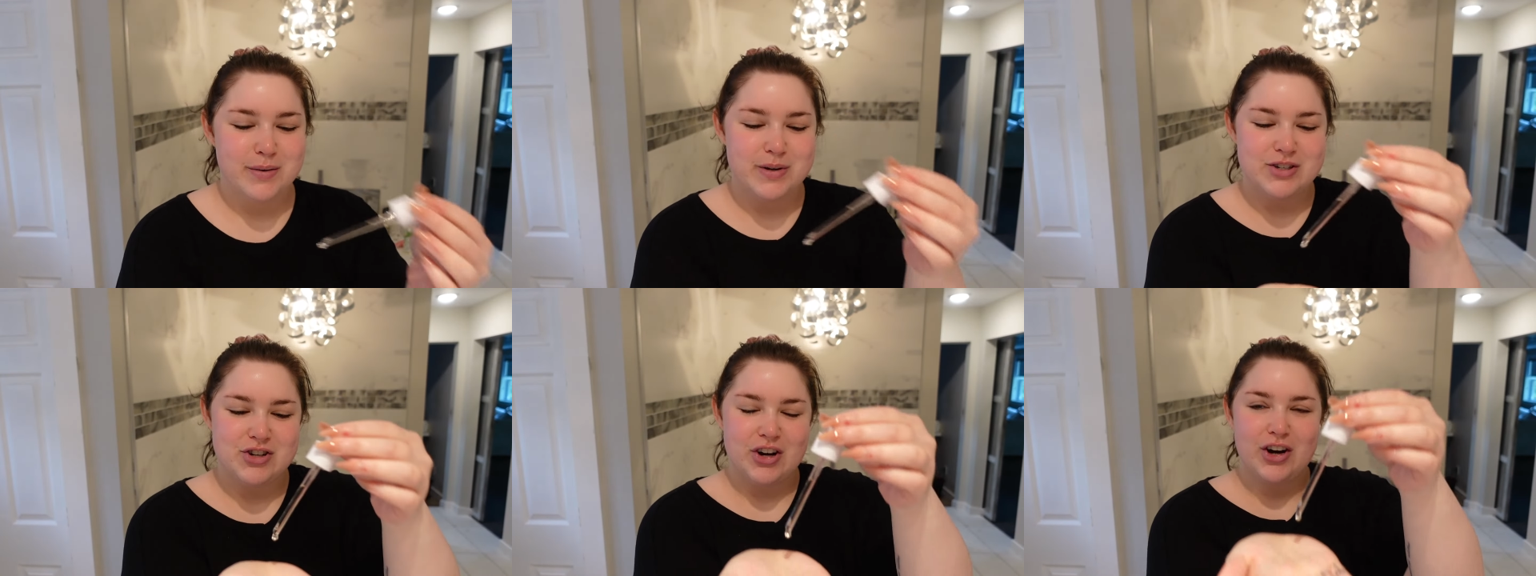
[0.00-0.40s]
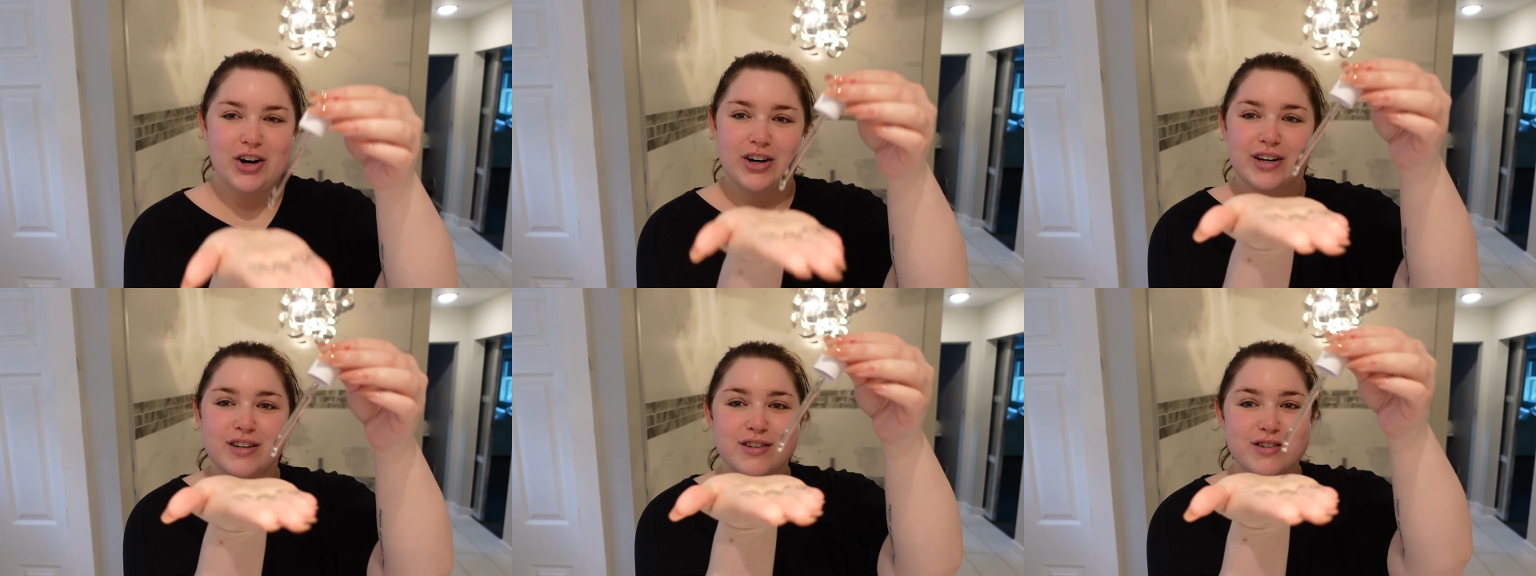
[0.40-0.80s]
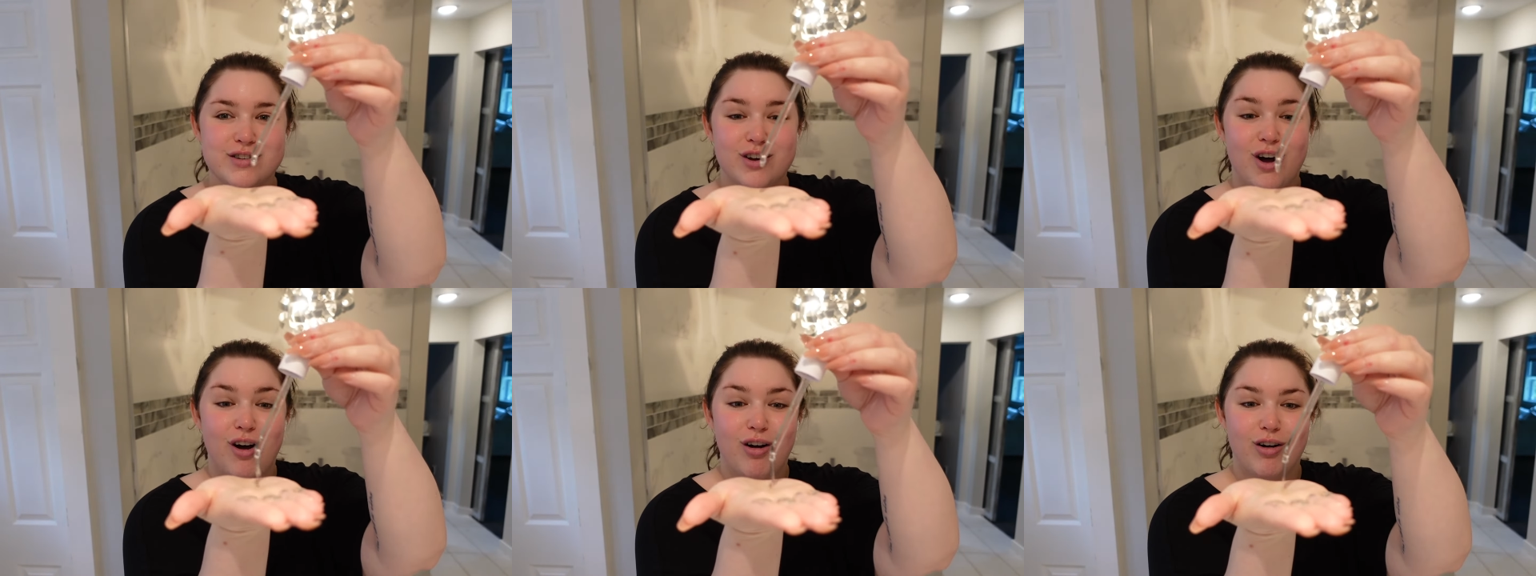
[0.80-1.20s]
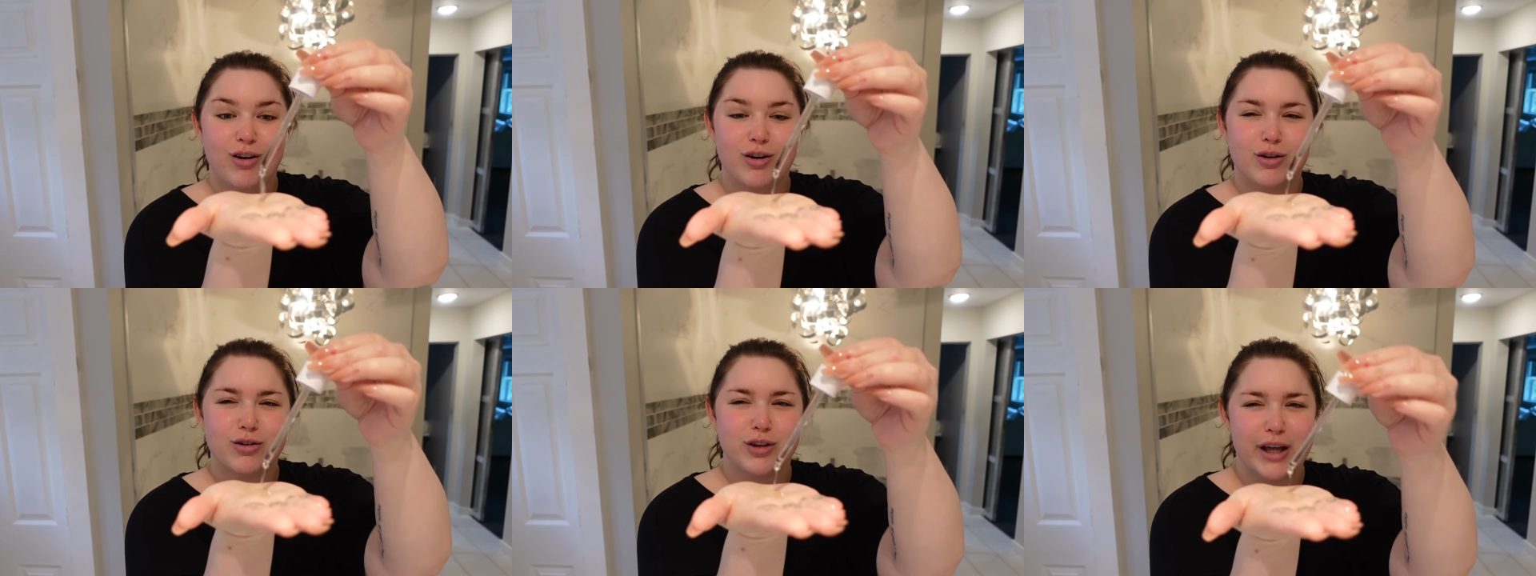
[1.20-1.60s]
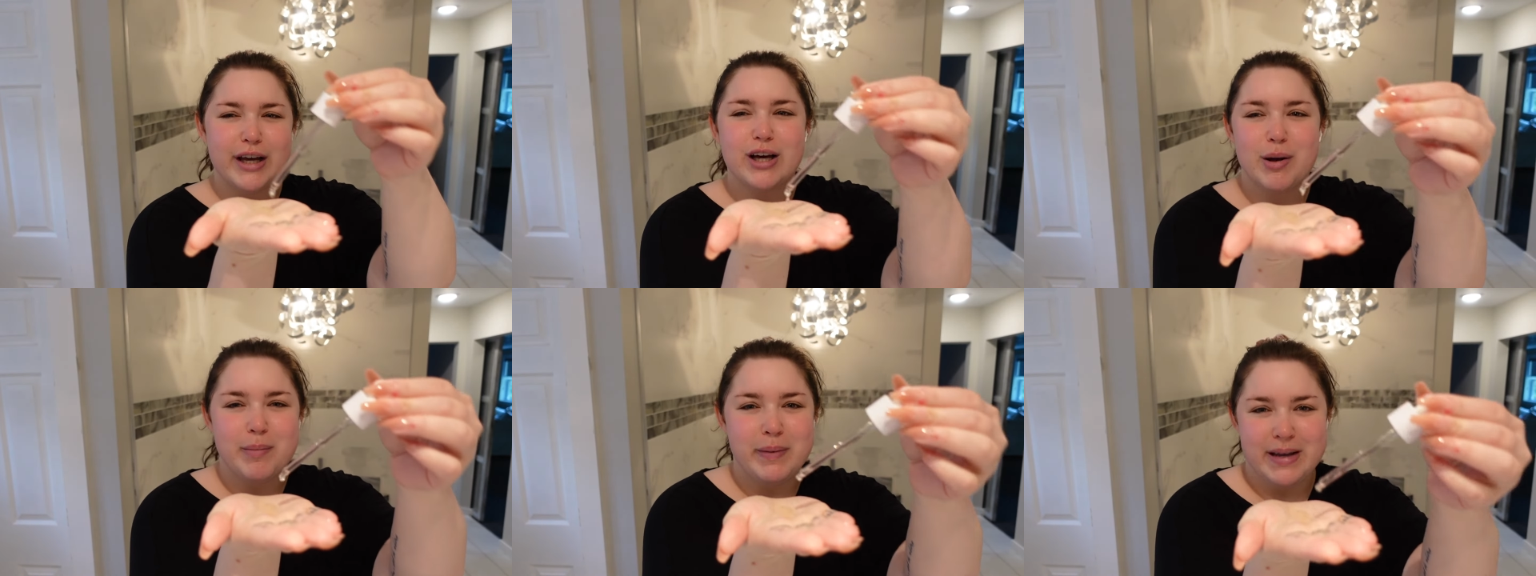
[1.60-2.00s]
which I heard is not
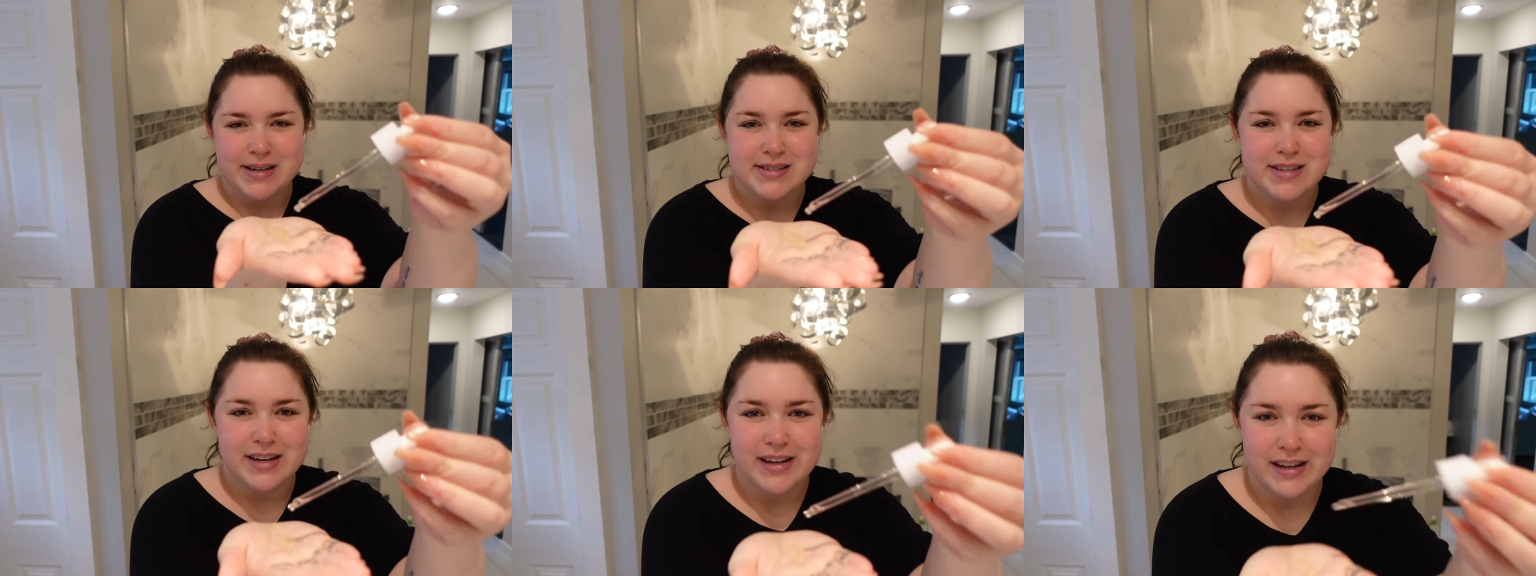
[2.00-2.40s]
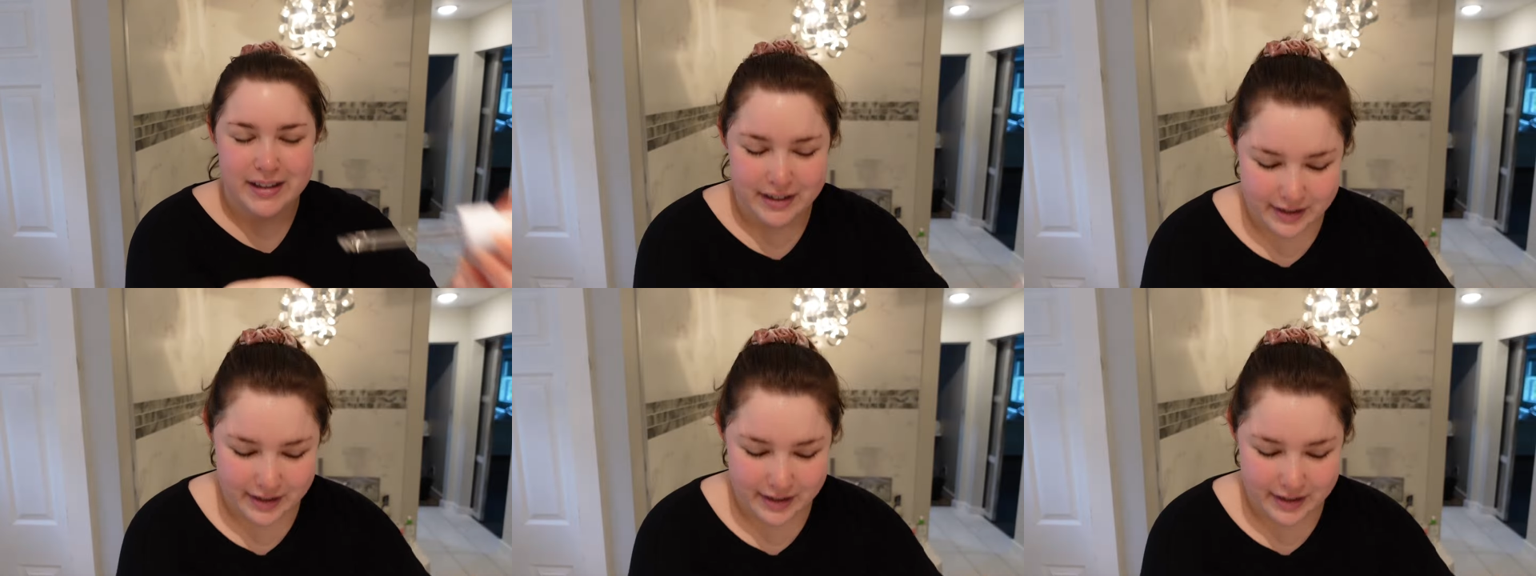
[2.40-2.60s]
like amazing.